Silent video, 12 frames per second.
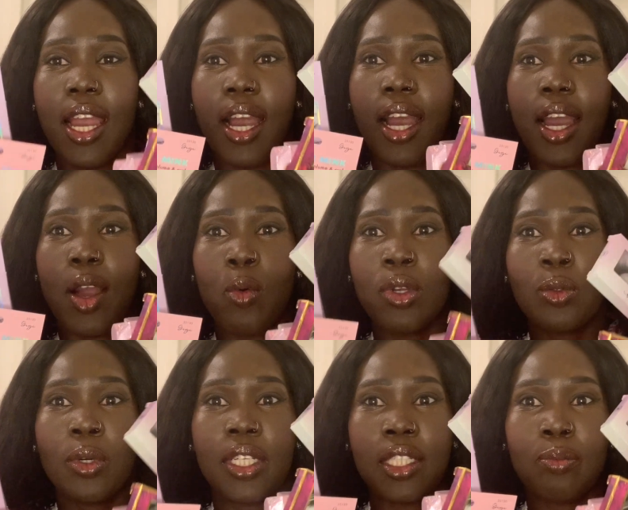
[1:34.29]
which one
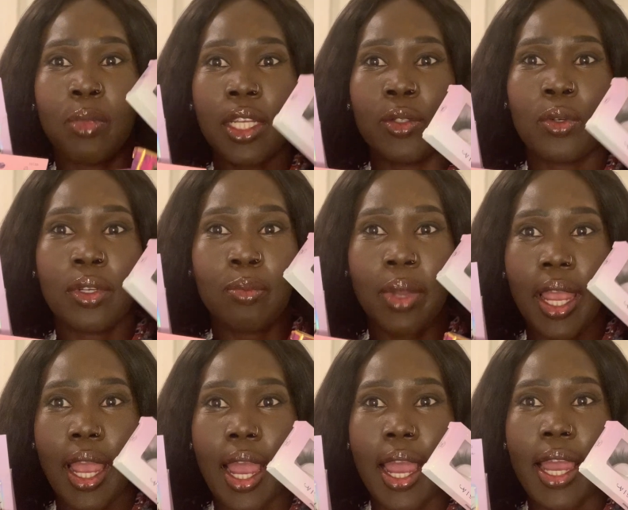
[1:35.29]
is matched with my
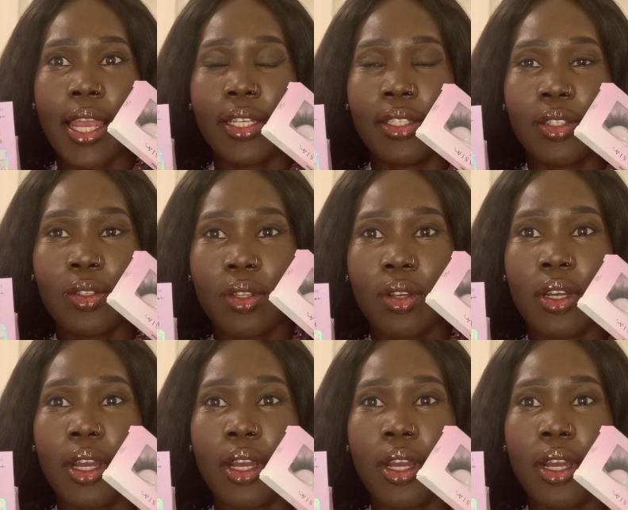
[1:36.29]
eyes.